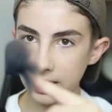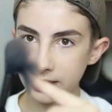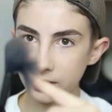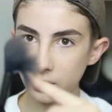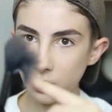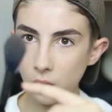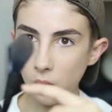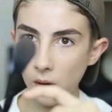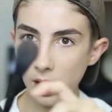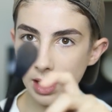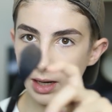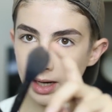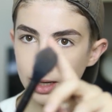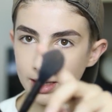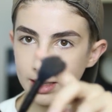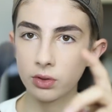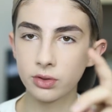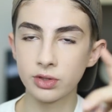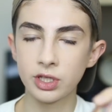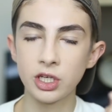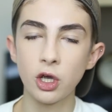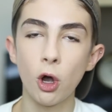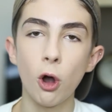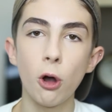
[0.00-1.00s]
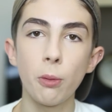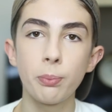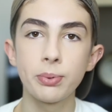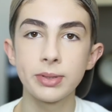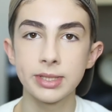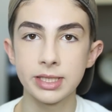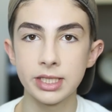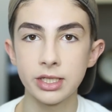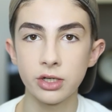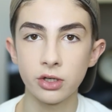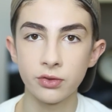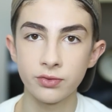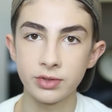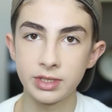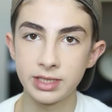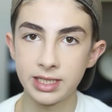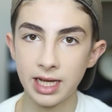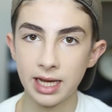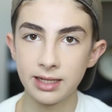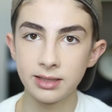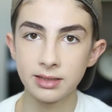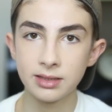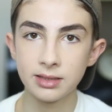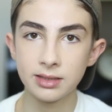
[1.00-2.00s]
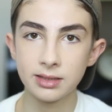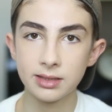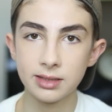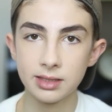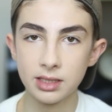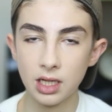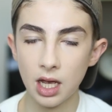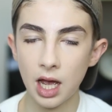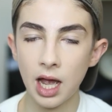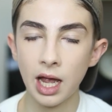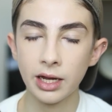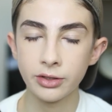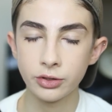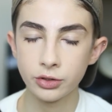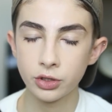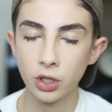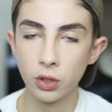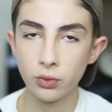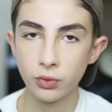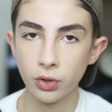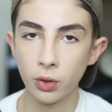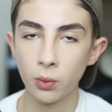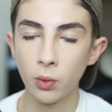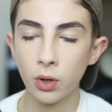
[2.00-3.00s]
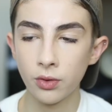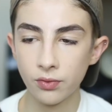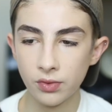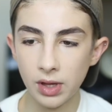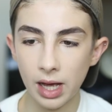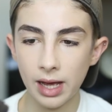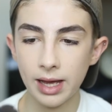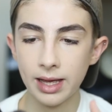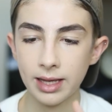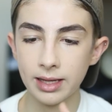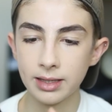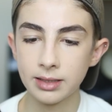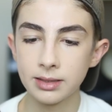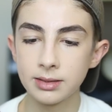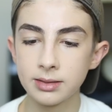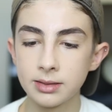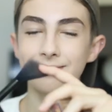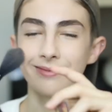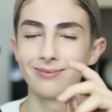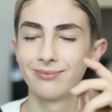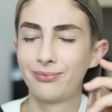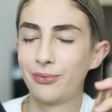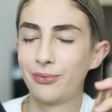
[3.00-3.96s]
it's quite like the opposite of dense. I don't know what that is.